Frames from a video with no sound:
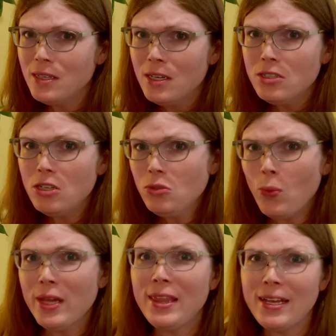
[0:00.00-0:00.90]
just
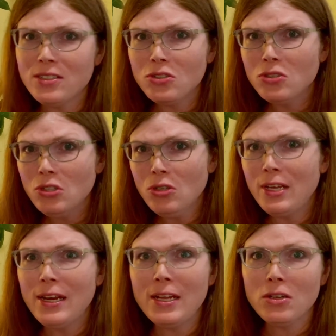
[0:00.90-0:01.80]
one that's still
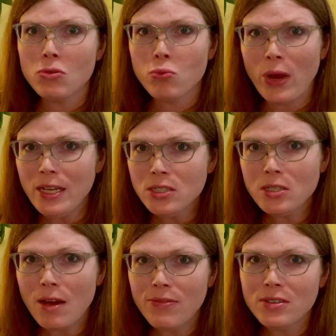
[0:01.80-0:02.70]
getting great
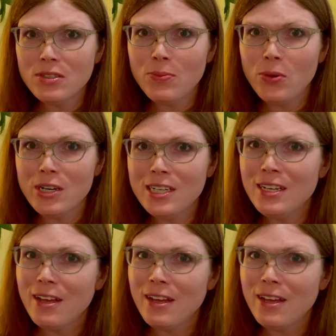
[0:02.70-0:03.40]
software support